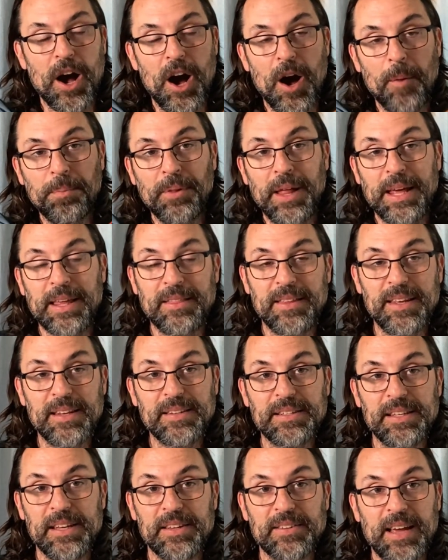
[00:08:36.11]
up like
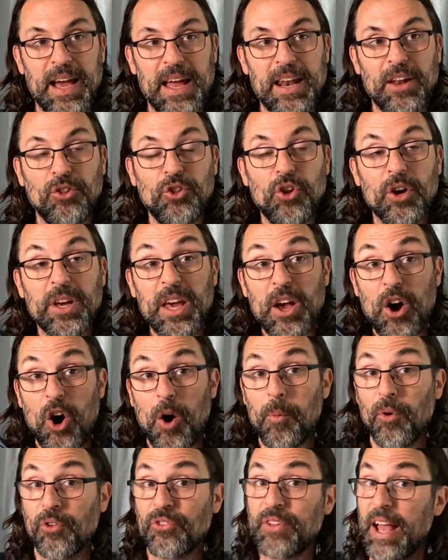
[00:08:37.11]
this and it's kind of looking
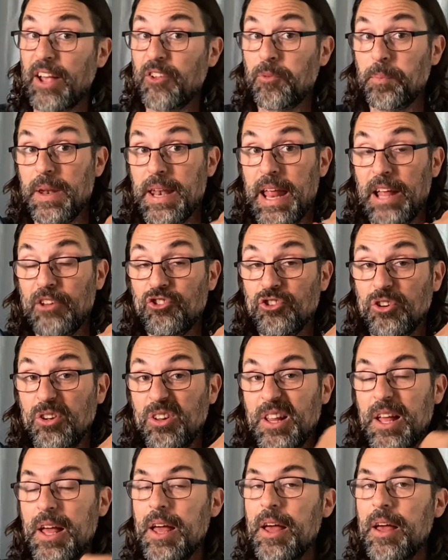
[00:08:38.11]
almost exponential,